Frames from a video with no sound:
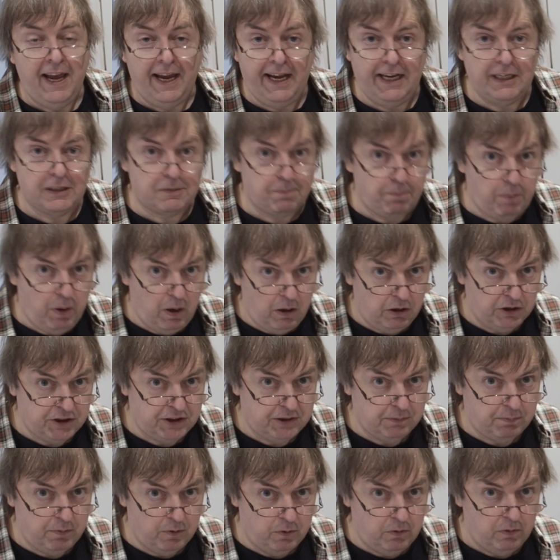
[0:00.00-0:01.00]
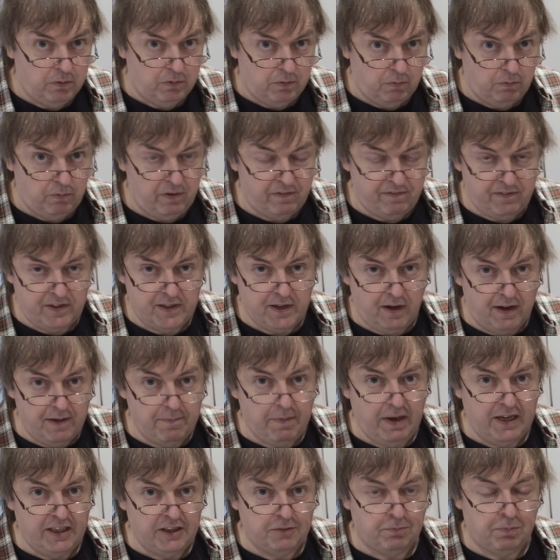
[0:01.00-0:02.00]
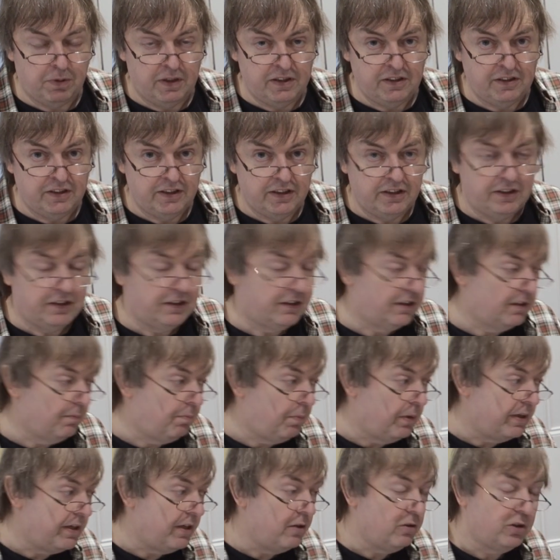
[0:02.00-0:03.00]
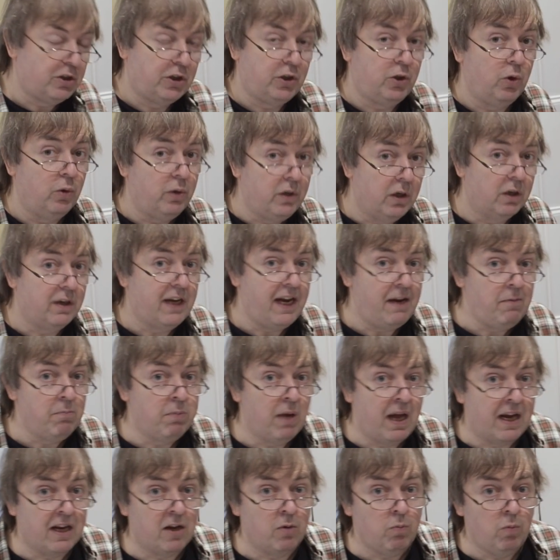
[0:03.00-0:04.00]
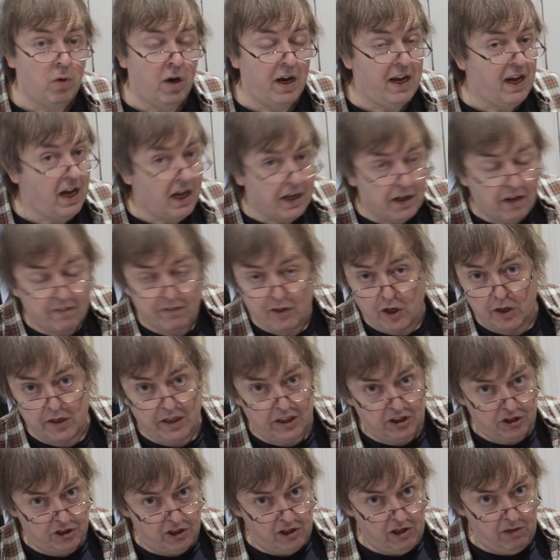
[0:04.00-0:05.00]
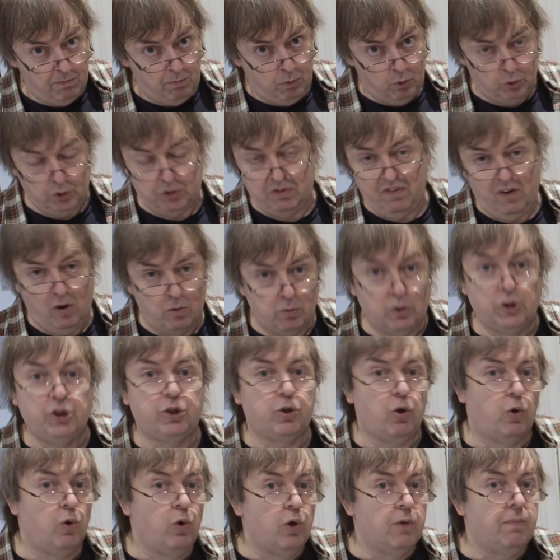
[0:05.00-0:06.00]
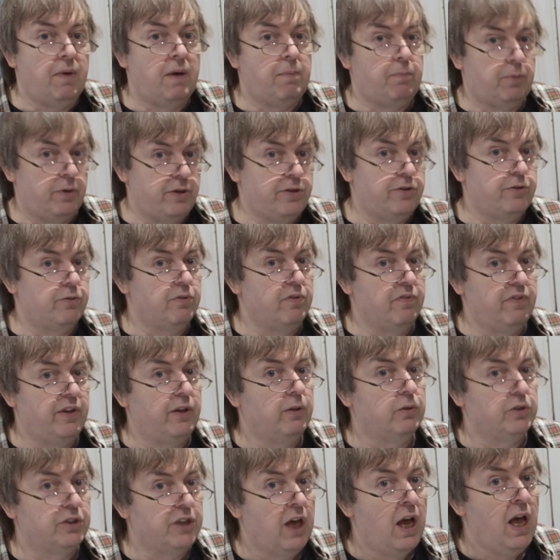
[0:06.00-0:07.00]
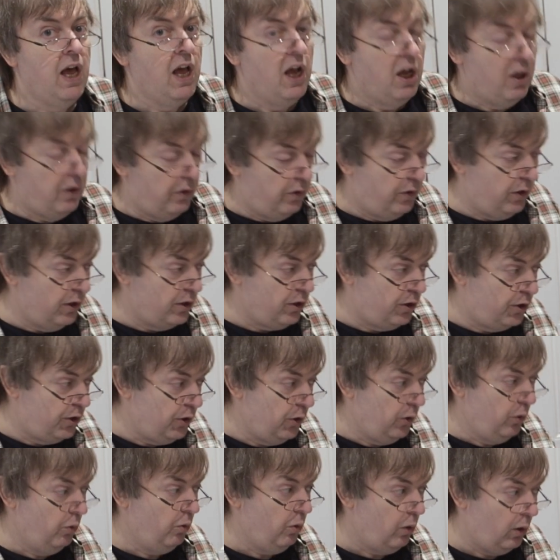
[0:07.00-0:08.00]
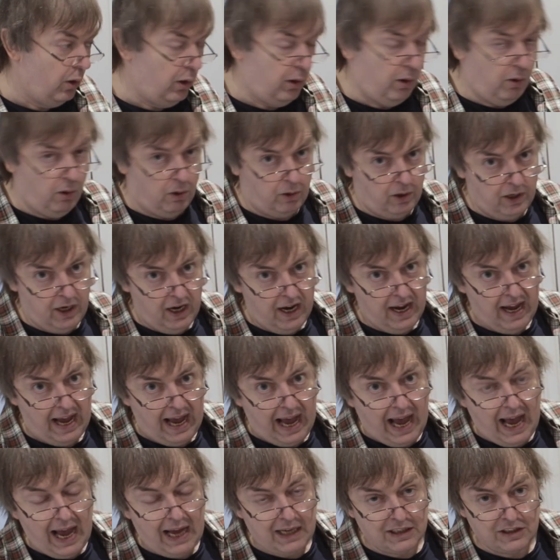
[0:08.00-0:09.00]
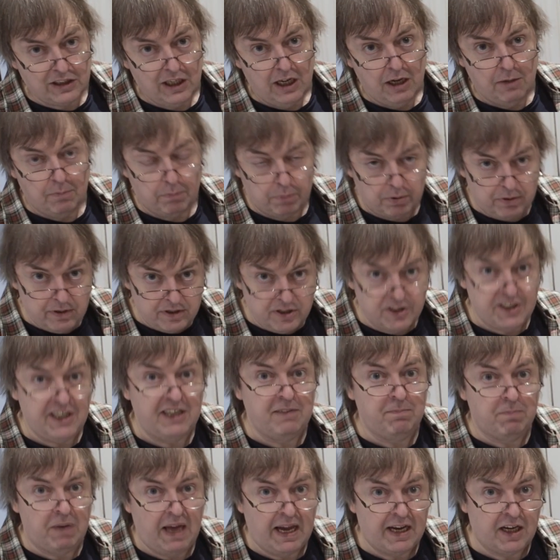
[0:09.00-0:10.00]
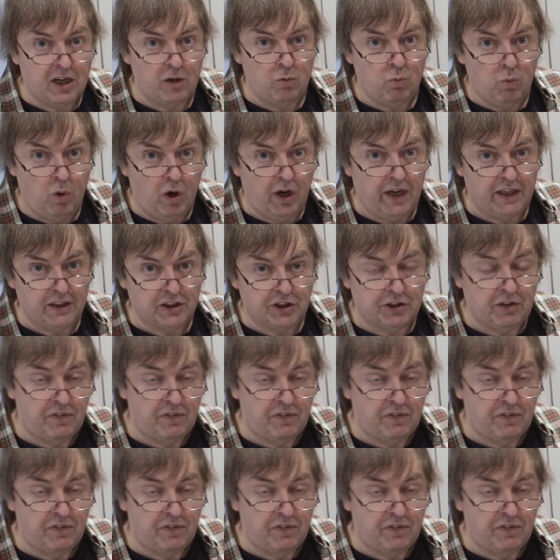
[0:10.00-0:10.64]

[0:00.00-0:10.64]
It's possible with dye-based printers to produce good-looking black and white. And I've got examples of almost all of my printer reviews that do look at printing black and white.